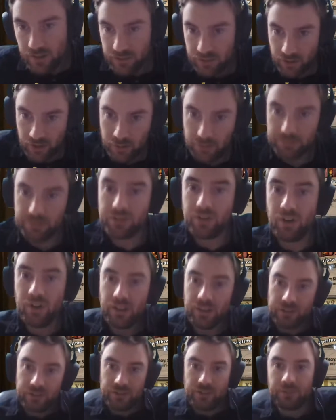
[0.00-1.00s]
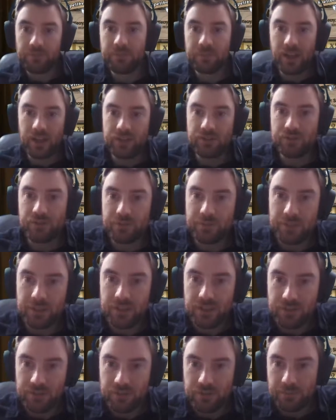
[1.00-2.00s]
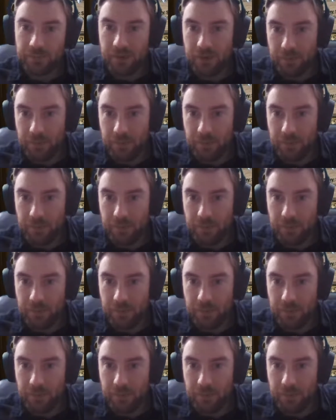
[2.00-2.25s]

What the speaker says: to help silence some dangerous minions from the